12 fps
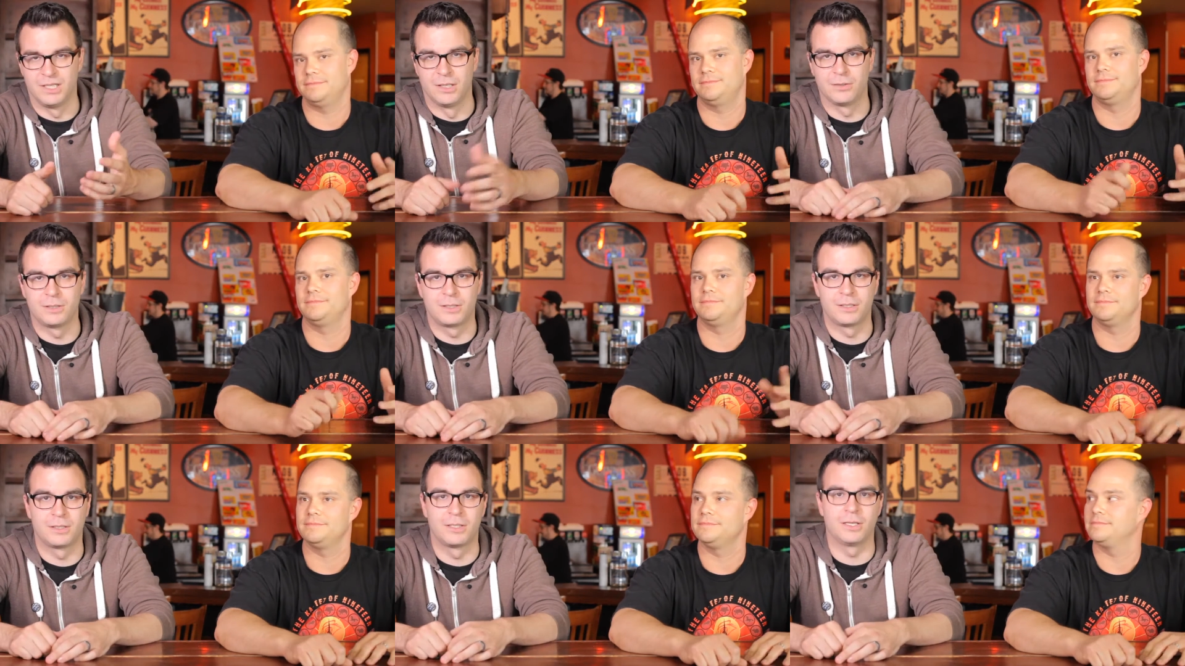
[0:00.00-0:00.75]
Speaker 1: You know,
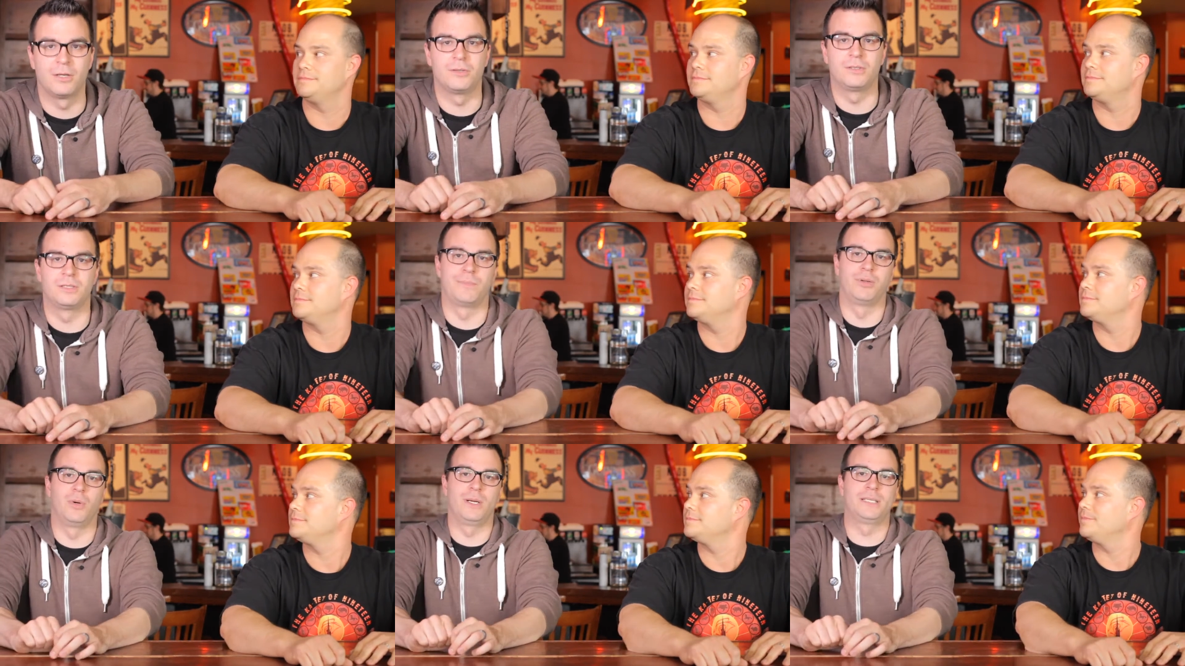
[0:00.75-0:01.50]
good old
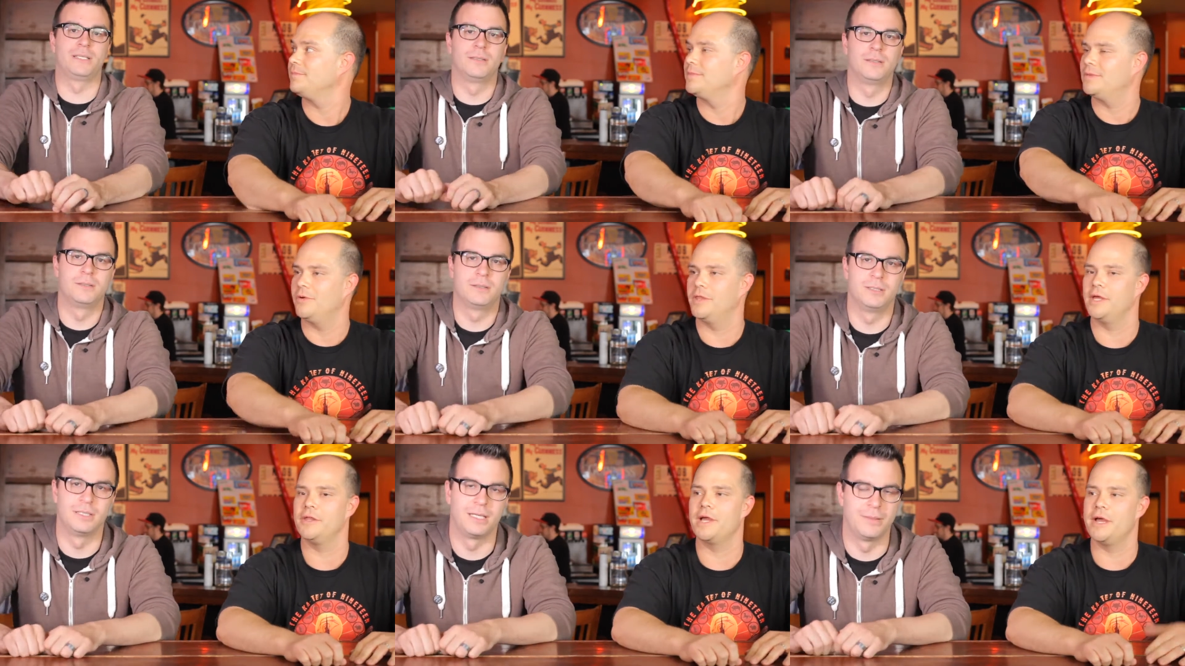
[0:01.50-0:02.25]
Du Bois.
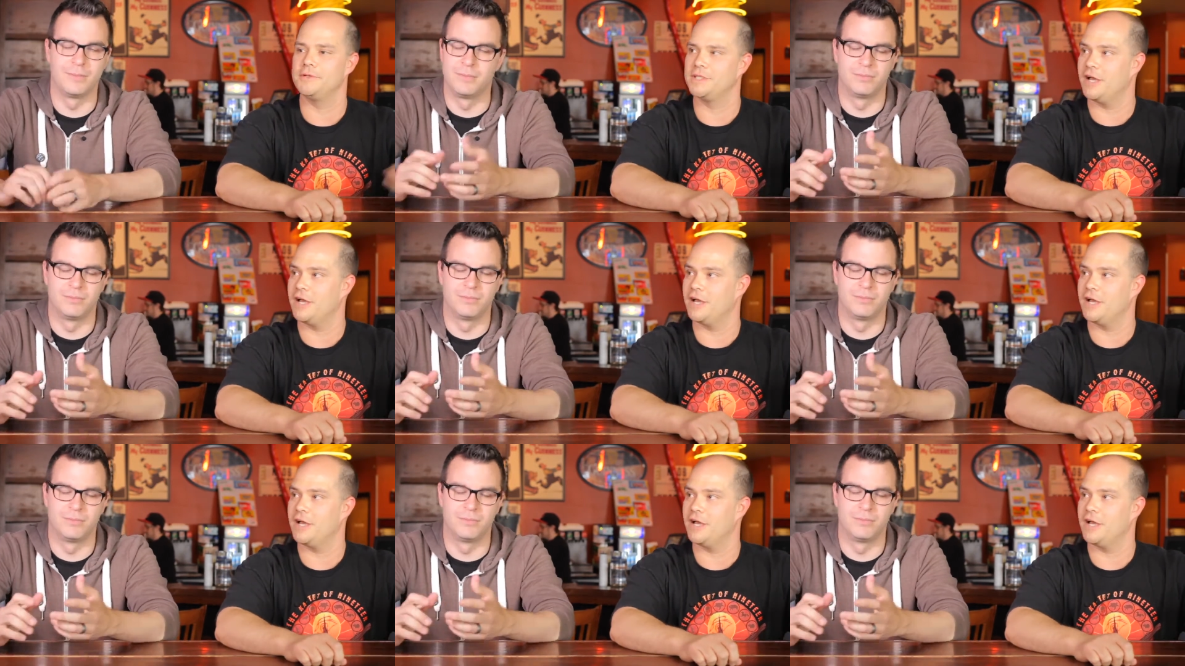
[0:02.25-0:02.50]
Well, the other guy